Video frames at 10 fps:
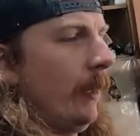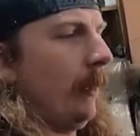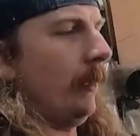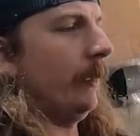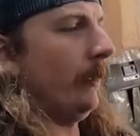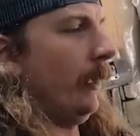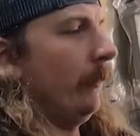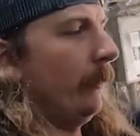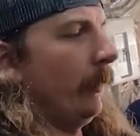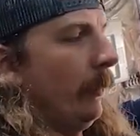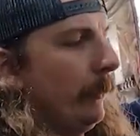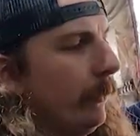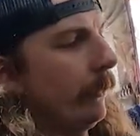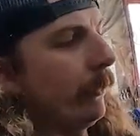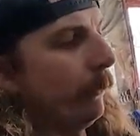Uh, I got Daniel here helping
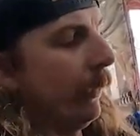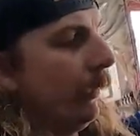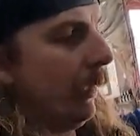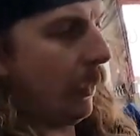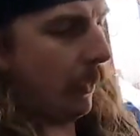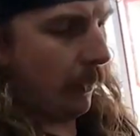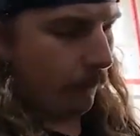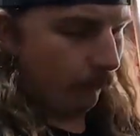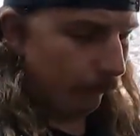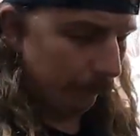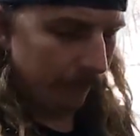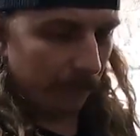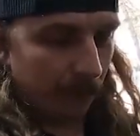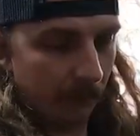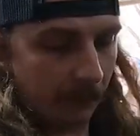me out a little bit. Um,
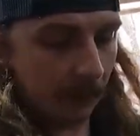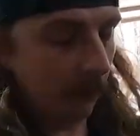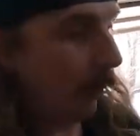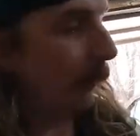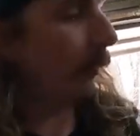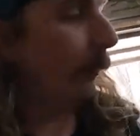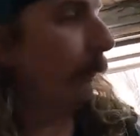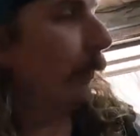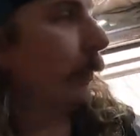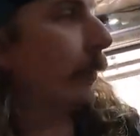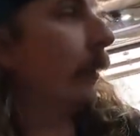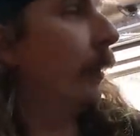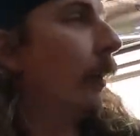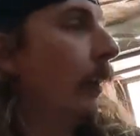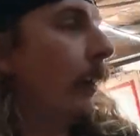didn't really get a lot done. We finished
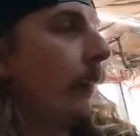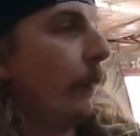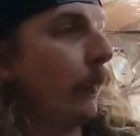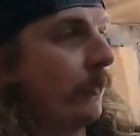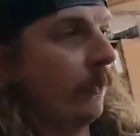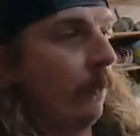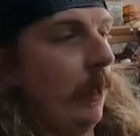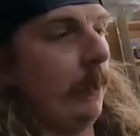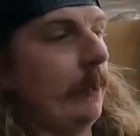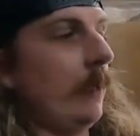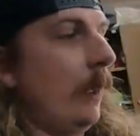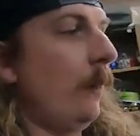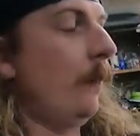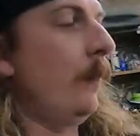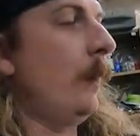most of the wiring
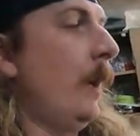now.